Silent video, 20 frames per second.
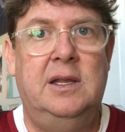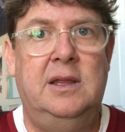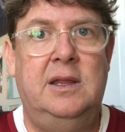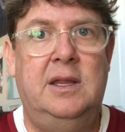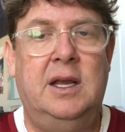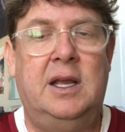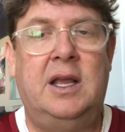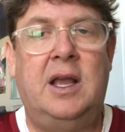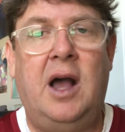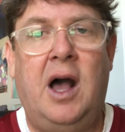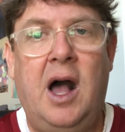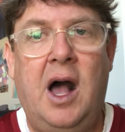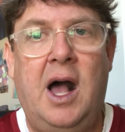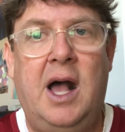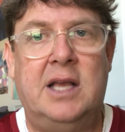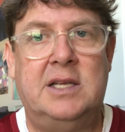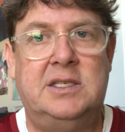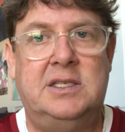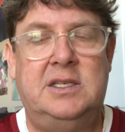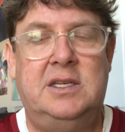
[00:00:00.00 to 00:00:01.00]
the
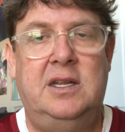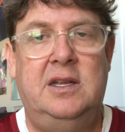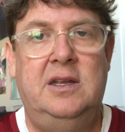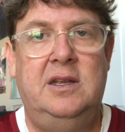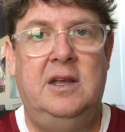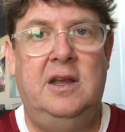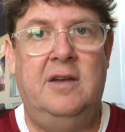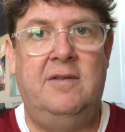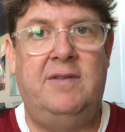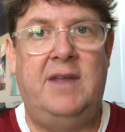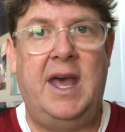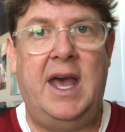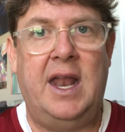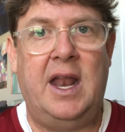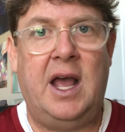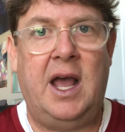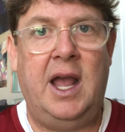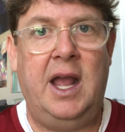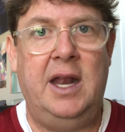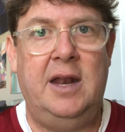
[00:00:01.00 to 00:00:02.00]
cost of that
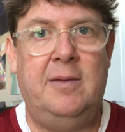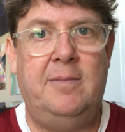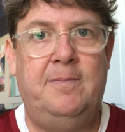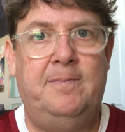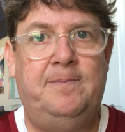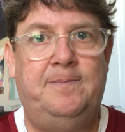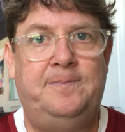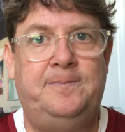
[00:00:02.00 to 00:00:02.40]
item.